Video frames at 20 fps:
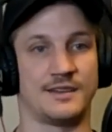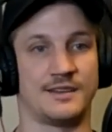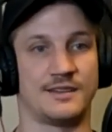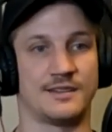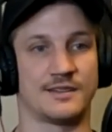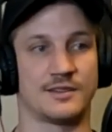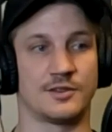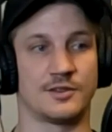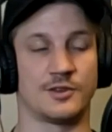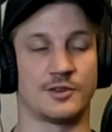
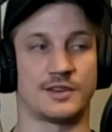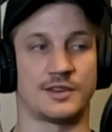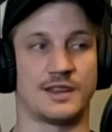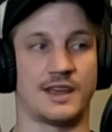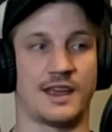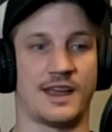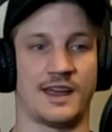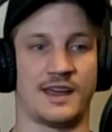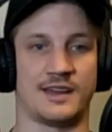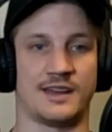looked
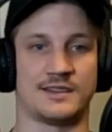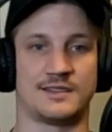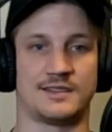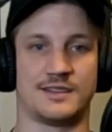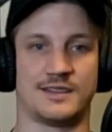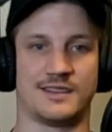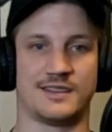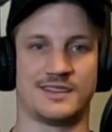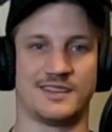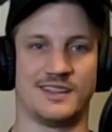at
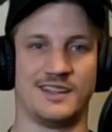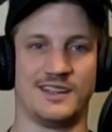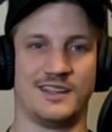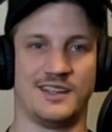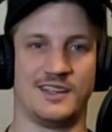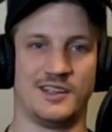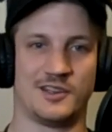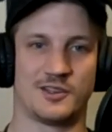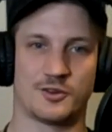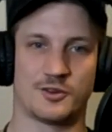
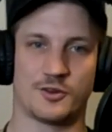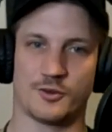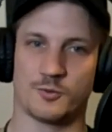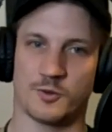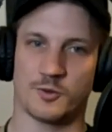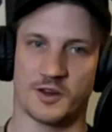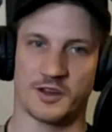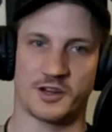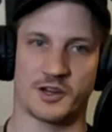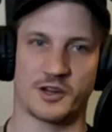cold
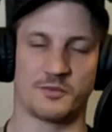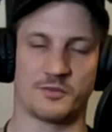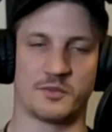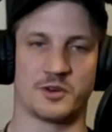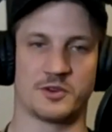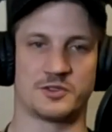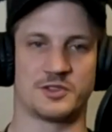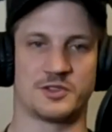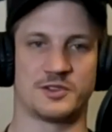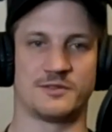water
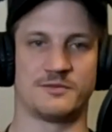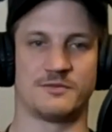immersion,